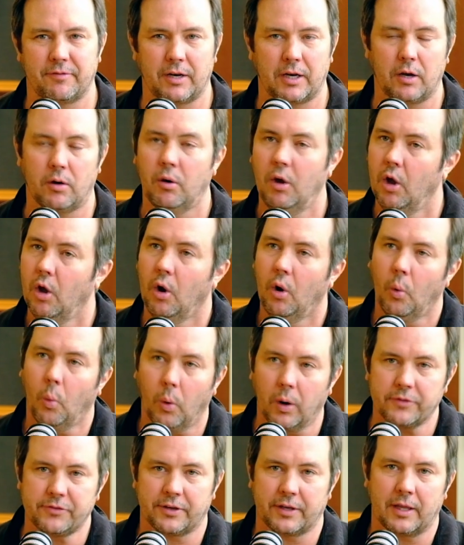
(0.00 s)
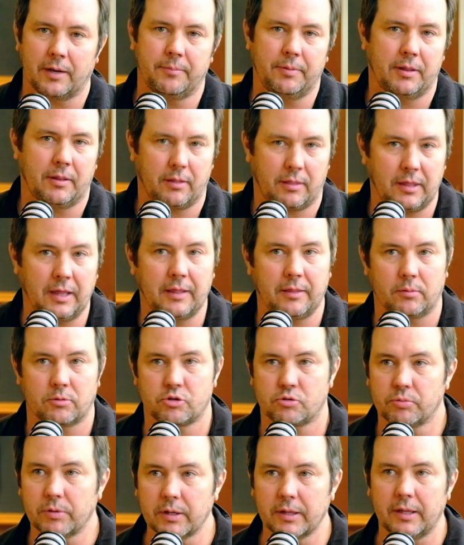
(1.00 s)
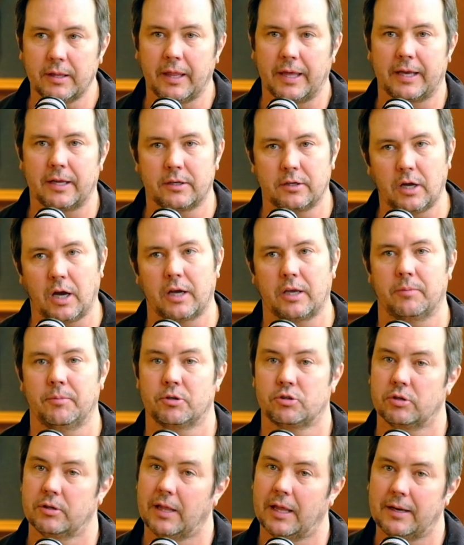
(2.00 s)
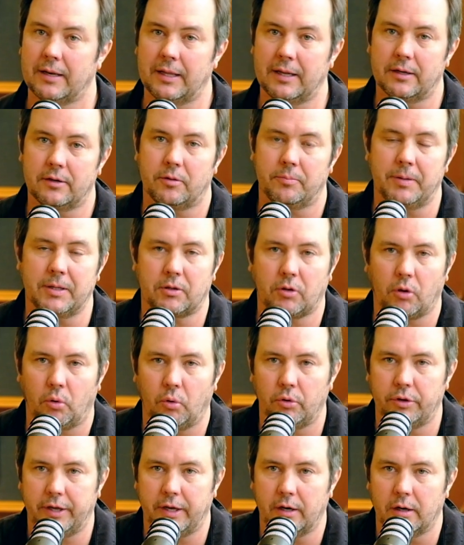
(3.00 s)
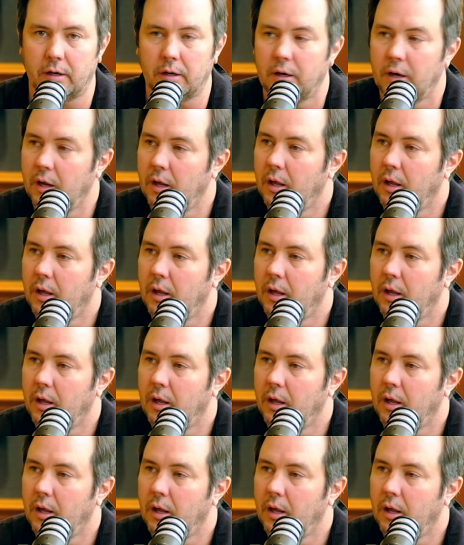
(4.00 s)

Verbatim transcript: video wasn't going to be the thing there was really like a documentary that needed to be told here